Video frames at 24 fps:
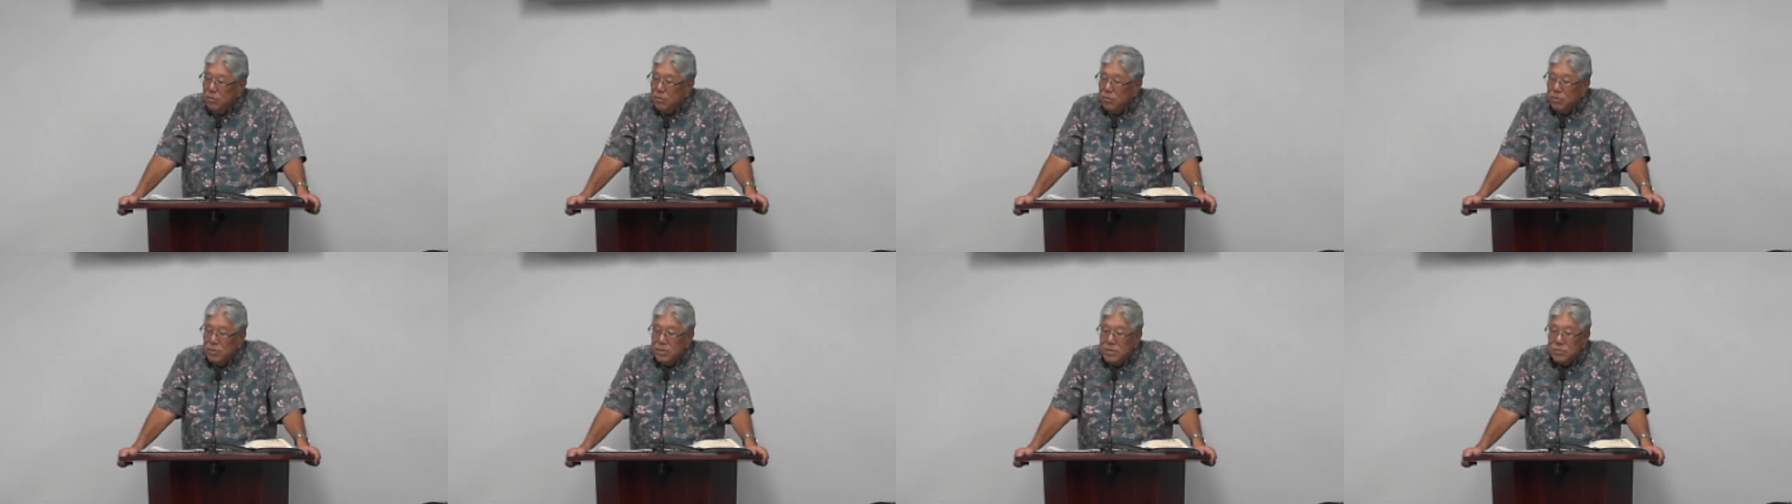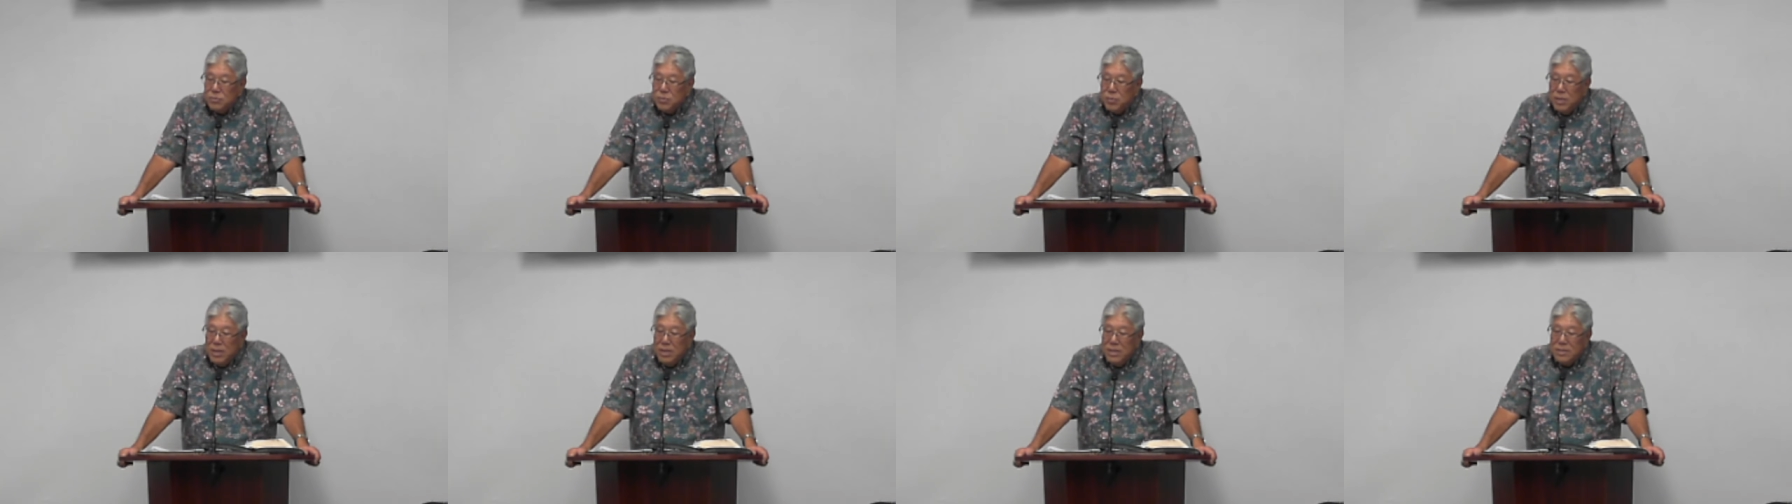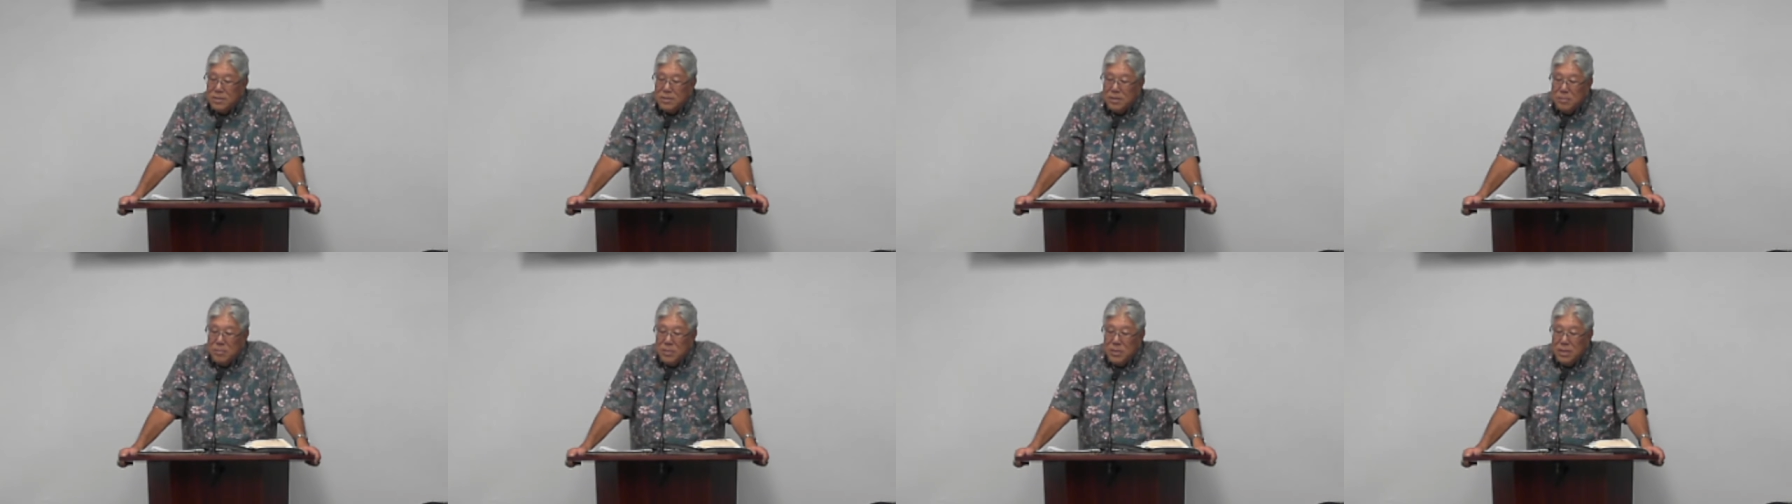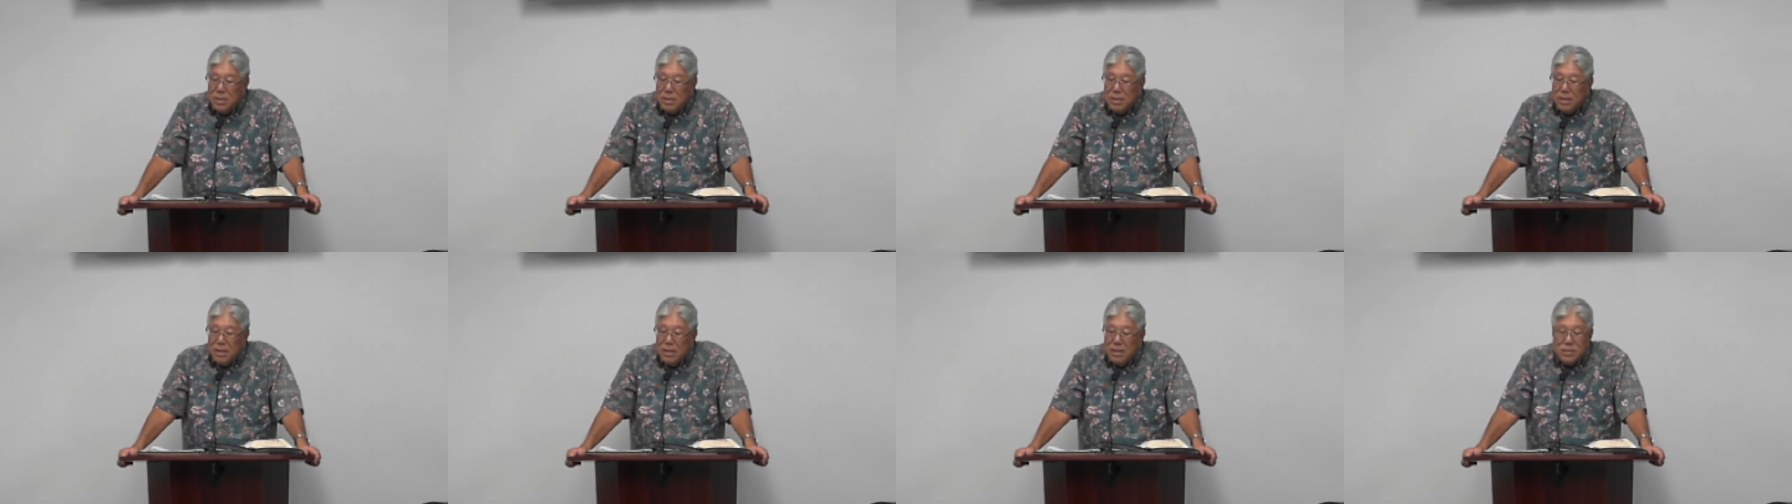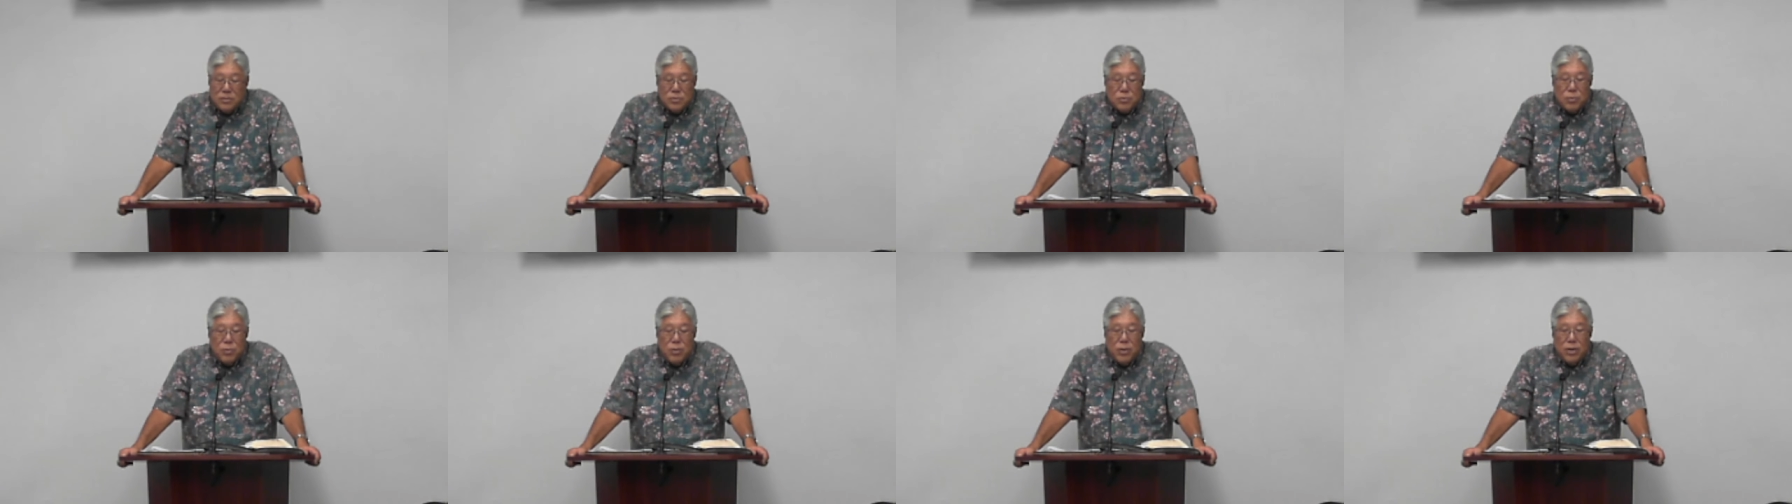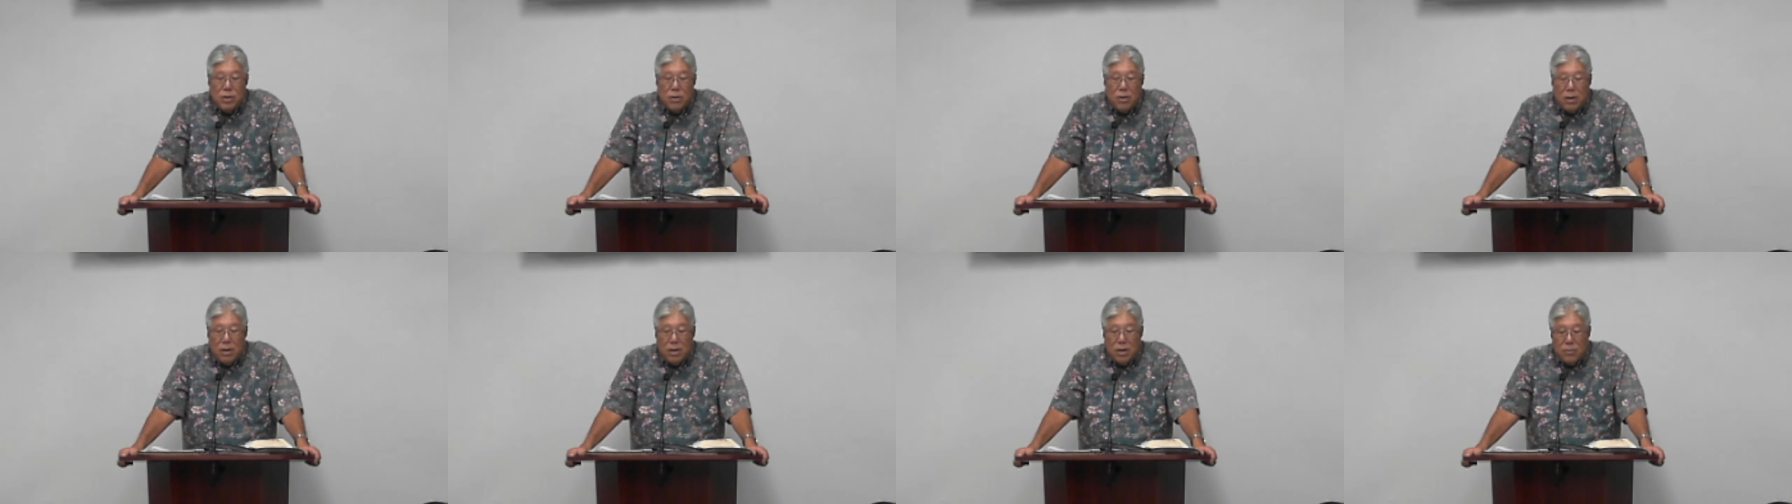you know, is really something that is
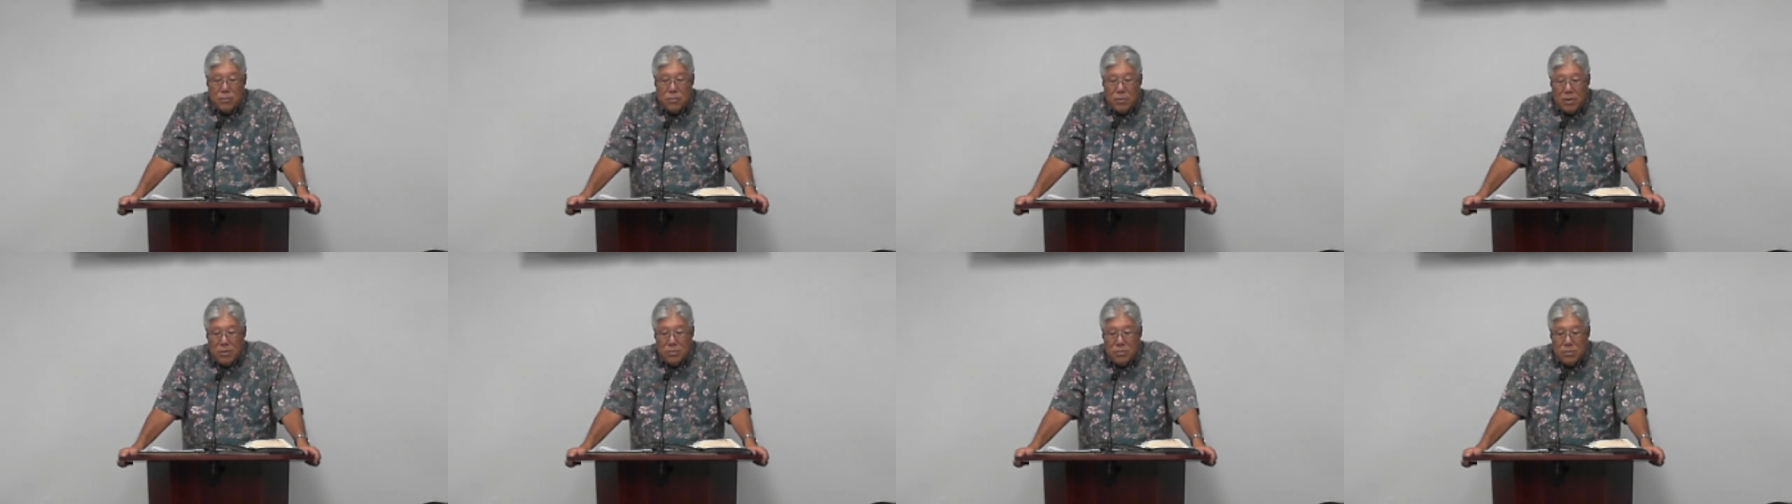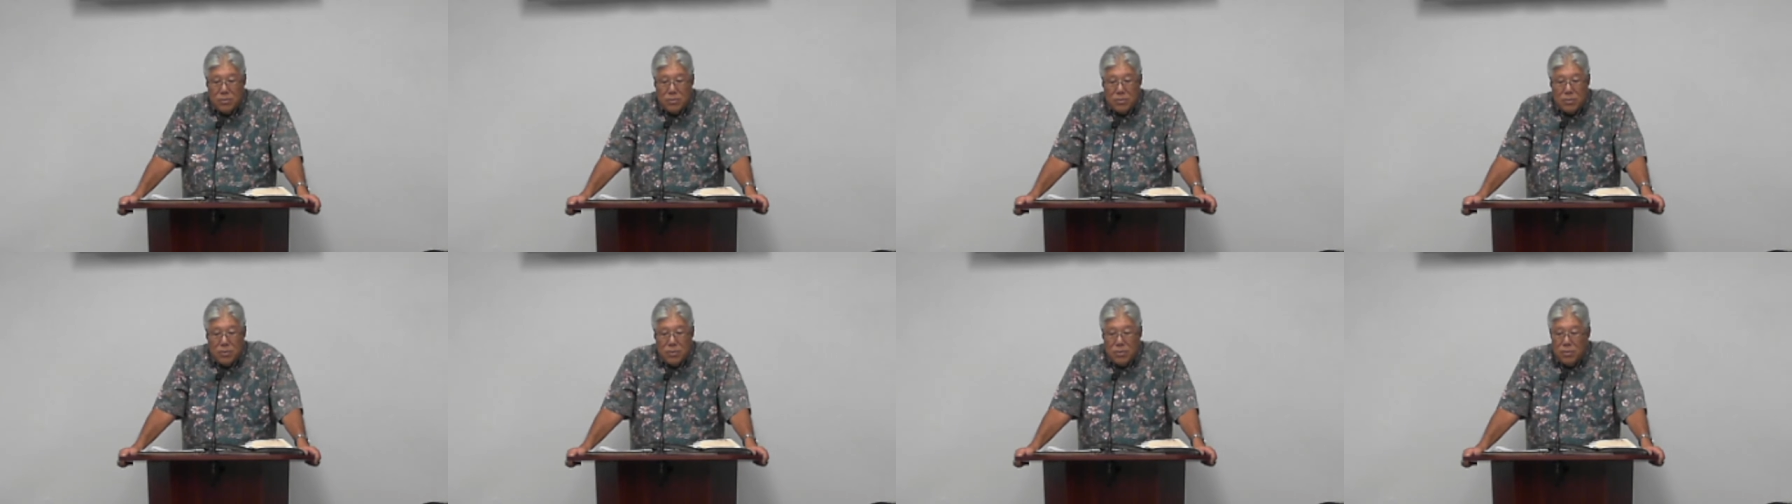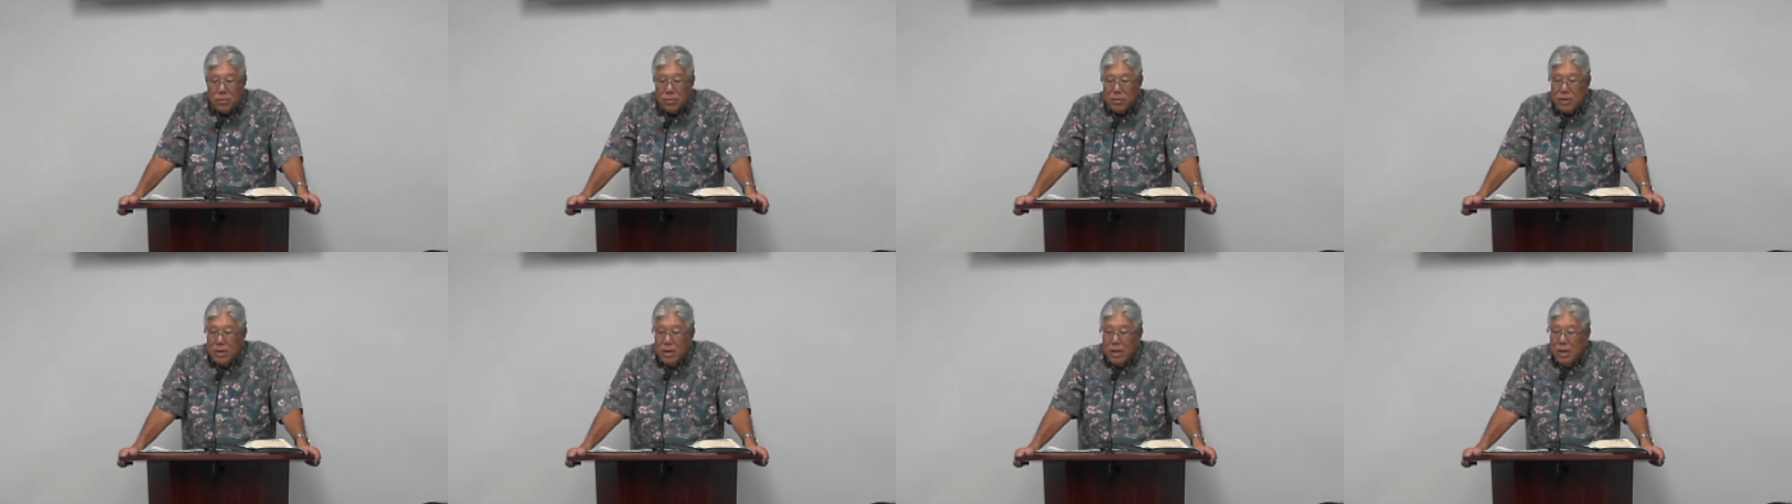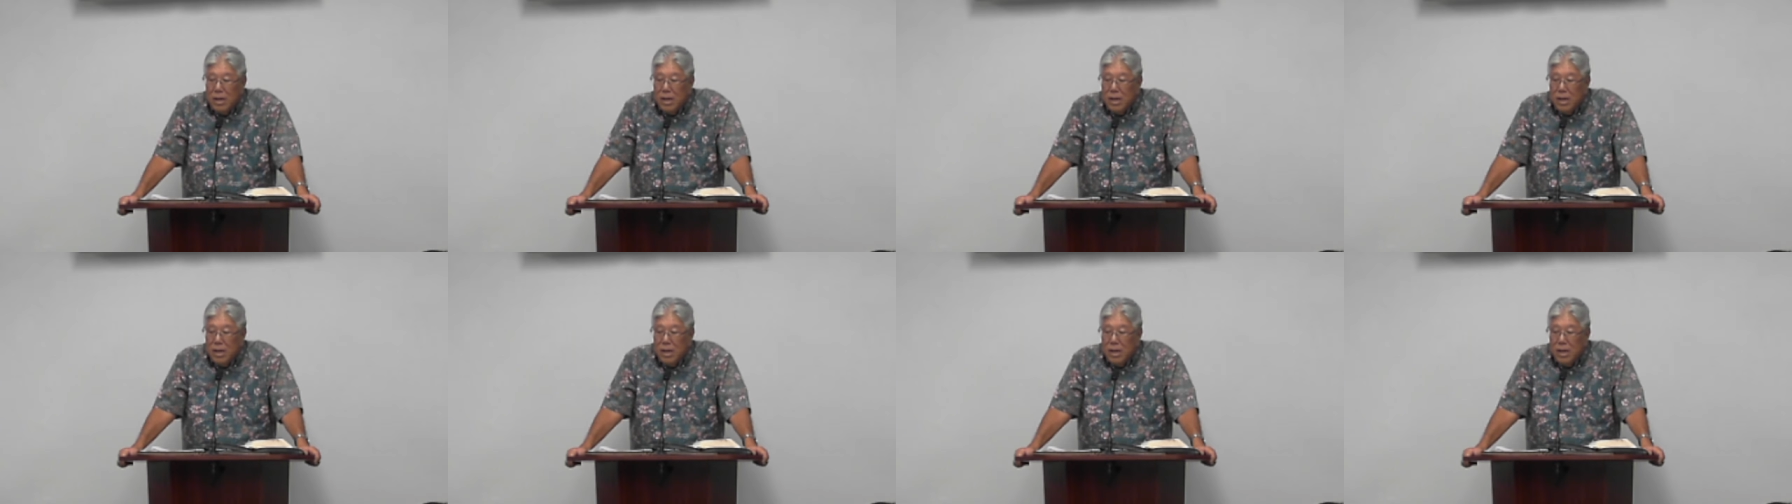going on around the world.